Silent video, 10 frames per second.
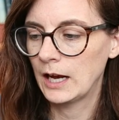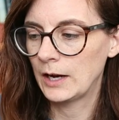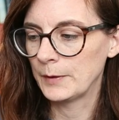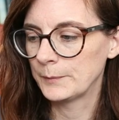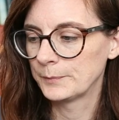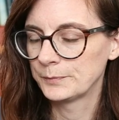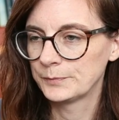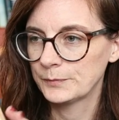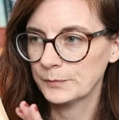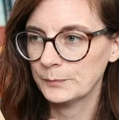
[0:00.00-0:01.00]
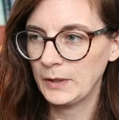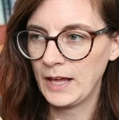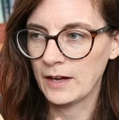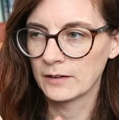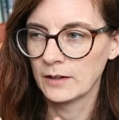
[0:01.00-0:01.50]
But
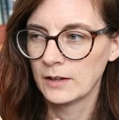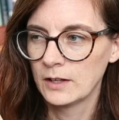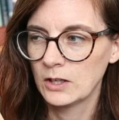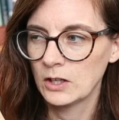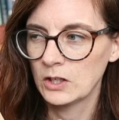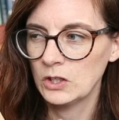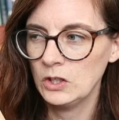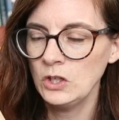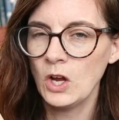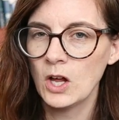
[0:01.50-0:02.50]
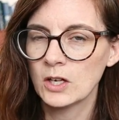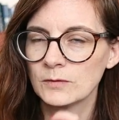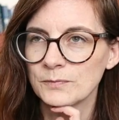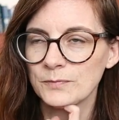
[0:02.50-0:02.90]
yeah, not